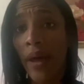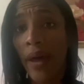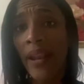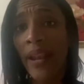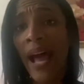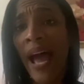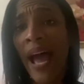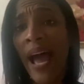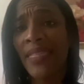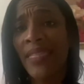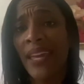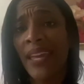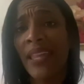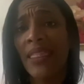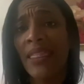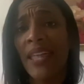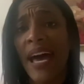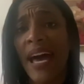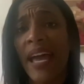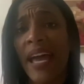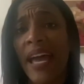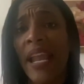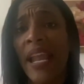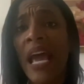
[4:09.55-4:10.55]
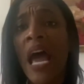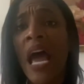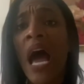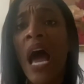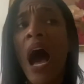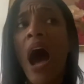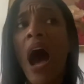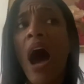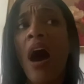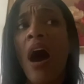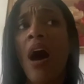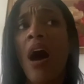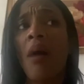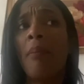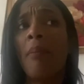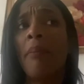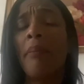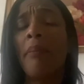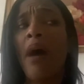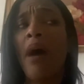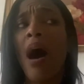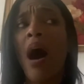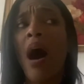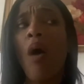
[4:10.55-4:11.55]
I think that,
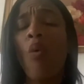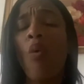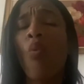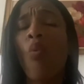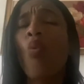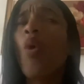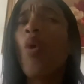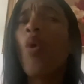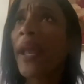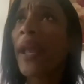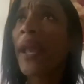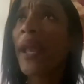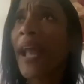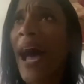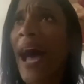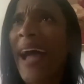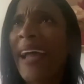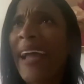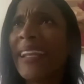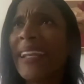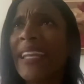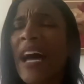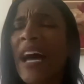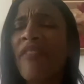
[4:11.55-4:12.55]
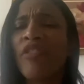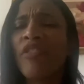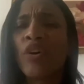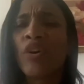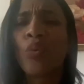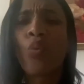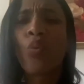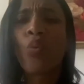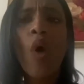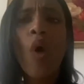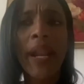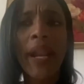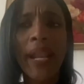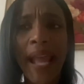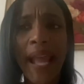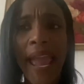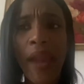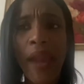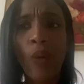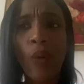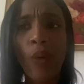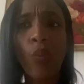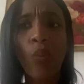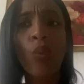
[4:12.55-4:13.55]
one, I never wanted
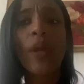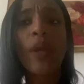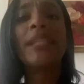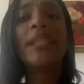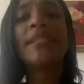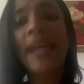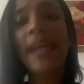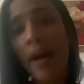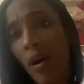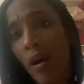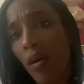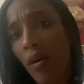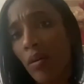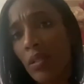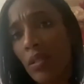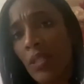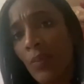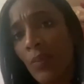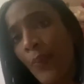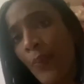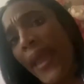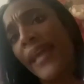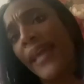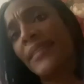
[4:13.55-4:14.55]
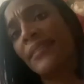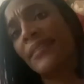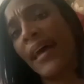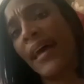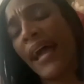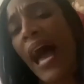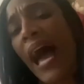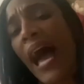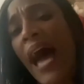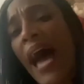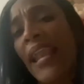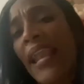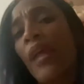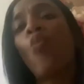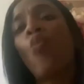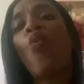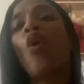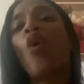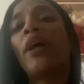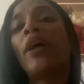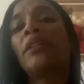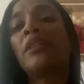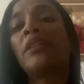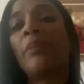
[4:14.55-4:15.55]
a retail space. Like, I didn't
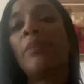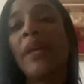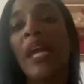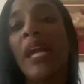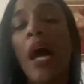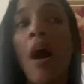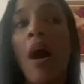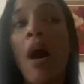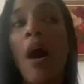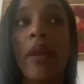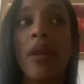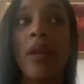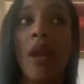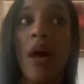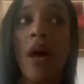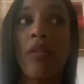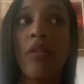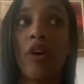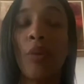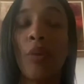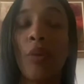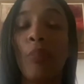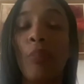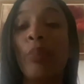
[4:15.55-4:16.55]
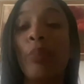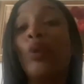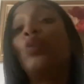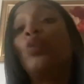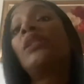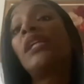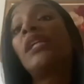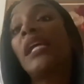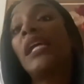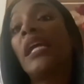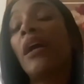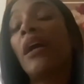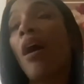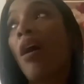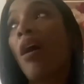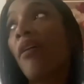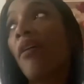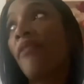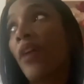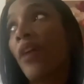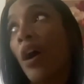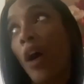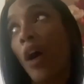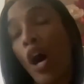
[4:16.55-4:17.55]
want to become another boutique of
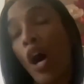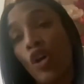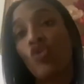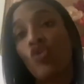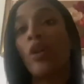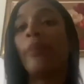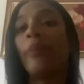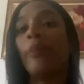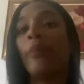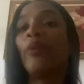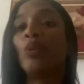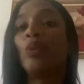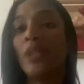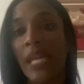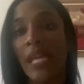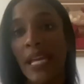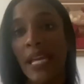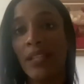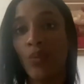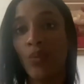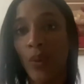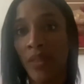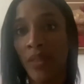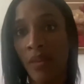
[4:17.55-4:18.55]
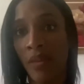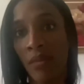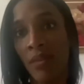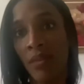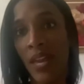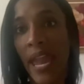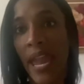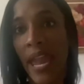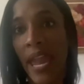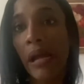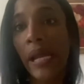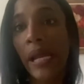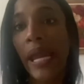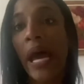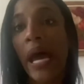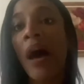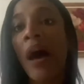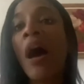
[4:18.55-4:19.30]
100 boutiques within the area.